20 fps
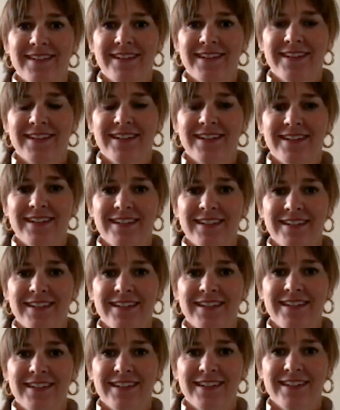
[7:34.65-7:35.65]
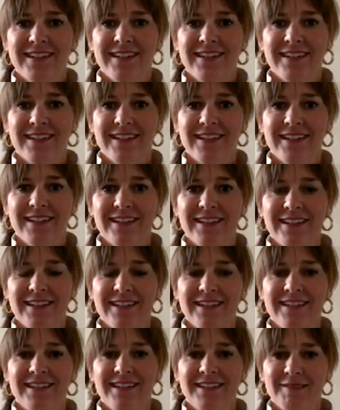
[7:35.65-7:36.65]

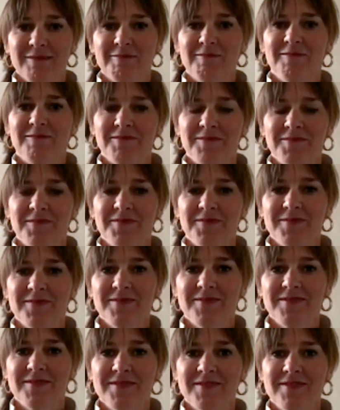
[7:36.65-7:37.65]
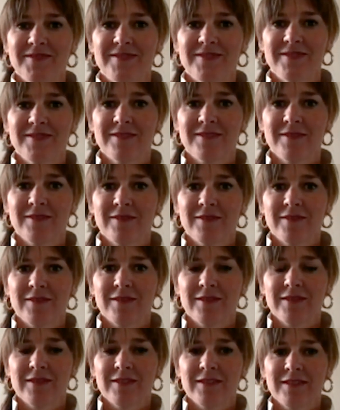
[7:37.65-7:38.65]

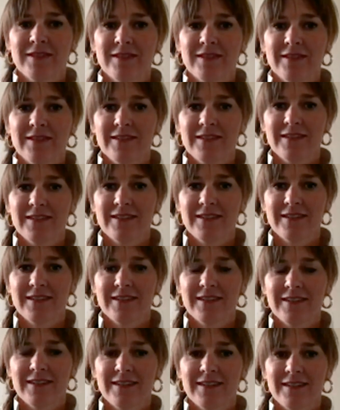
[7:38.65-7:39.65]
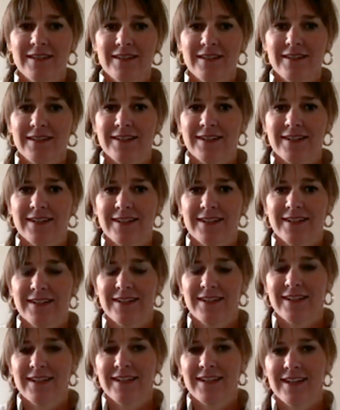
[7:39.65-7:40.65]

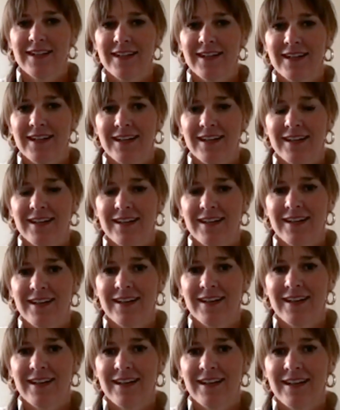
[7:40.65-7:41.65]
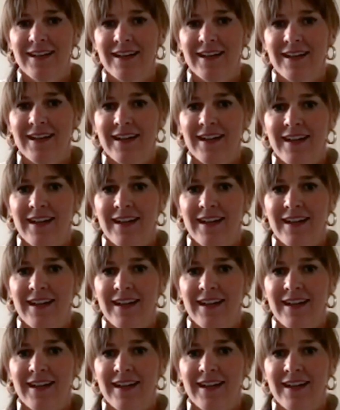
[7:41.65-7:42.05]
(silent)